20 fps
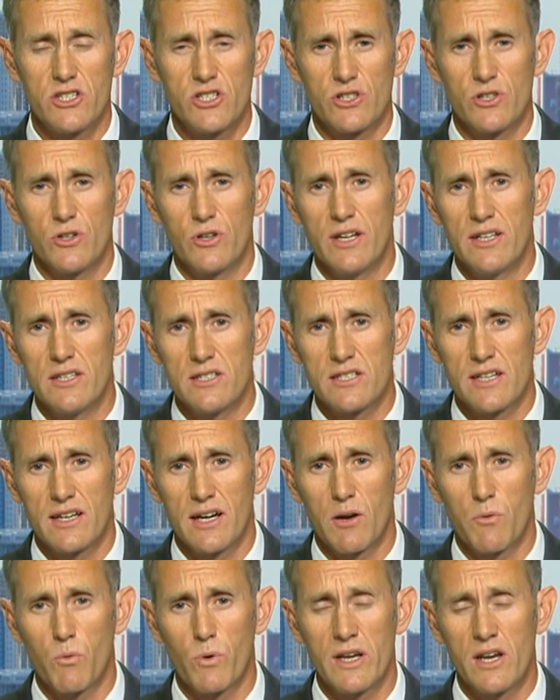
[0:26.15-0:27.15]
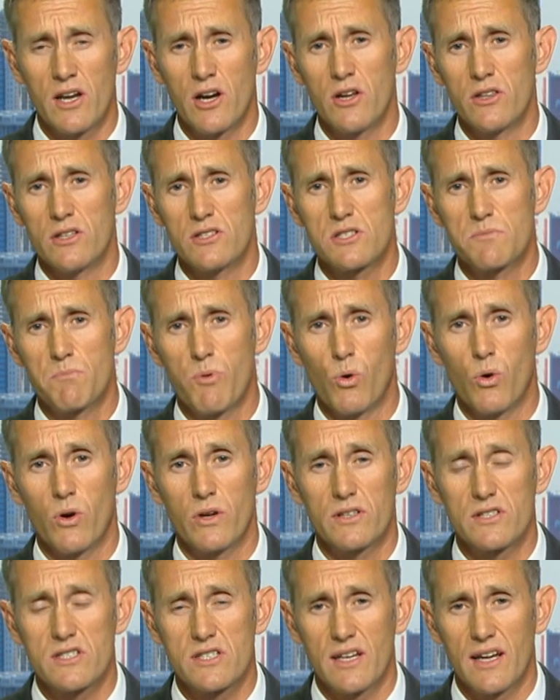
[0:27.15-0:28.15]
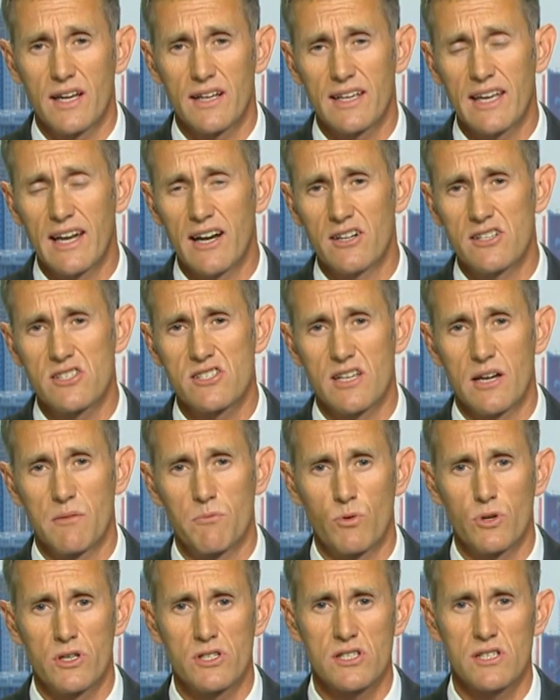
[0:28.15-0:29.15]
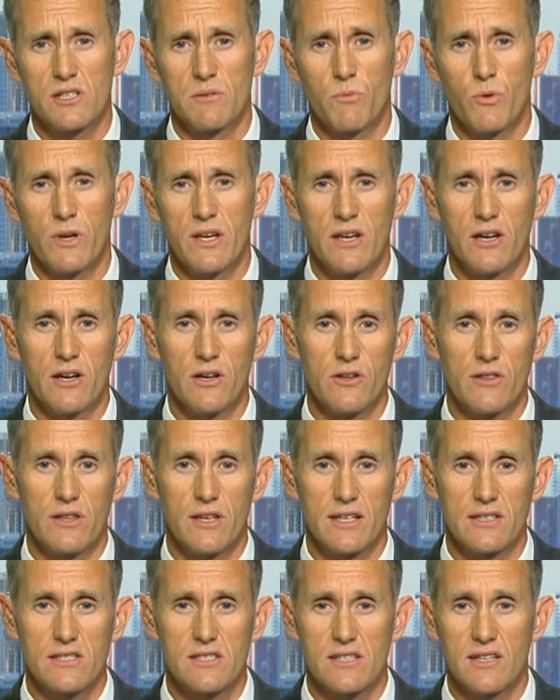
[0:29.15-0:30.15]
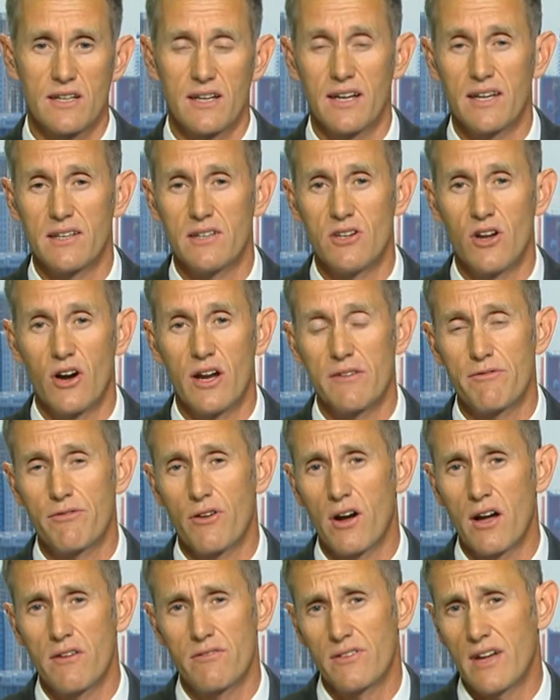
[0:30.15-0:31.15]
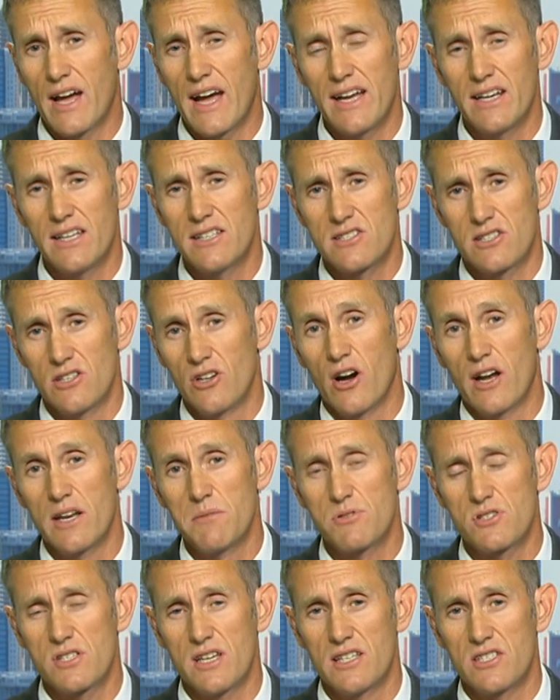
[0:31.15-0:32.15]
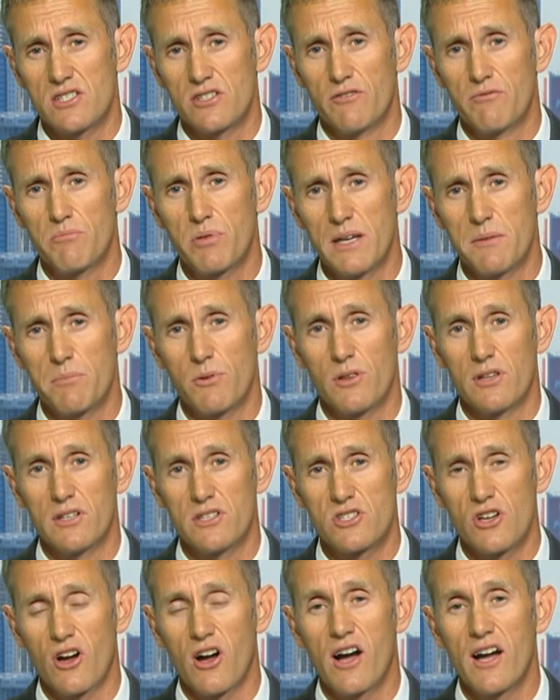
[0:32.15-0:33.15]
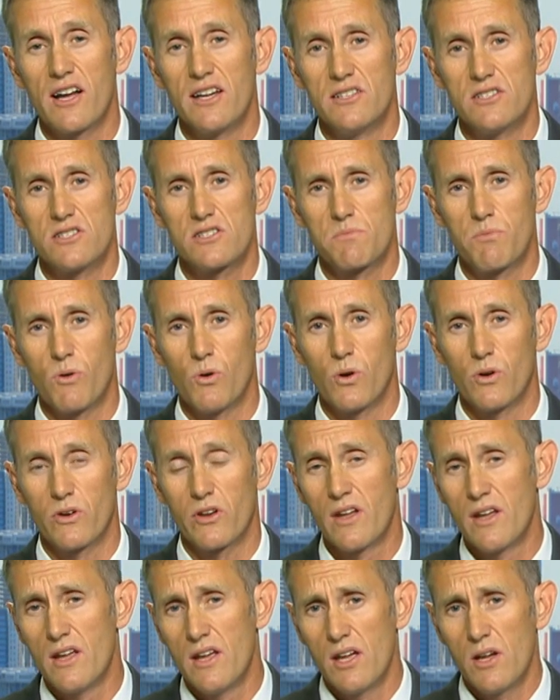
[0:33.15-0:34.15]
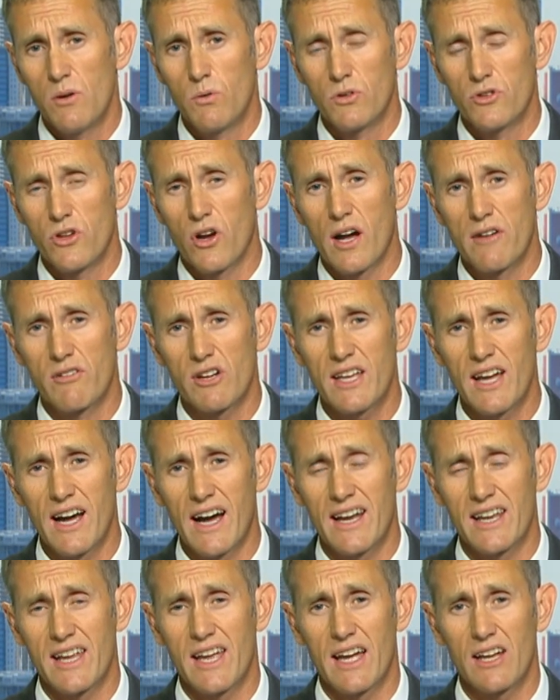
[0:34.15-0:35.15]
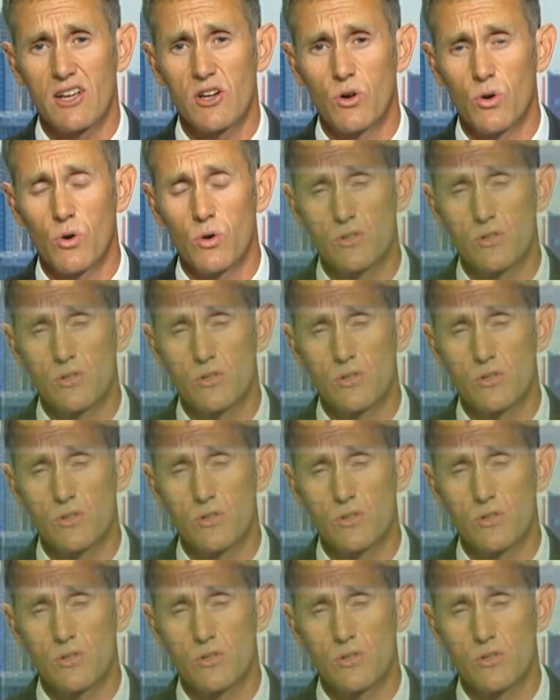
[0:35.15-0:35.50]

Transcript: issue, and uh, we know that sport uh, carries some risk, and we know that uh, 95, 80 to 90 percent of people that die in sport will die of a cardiac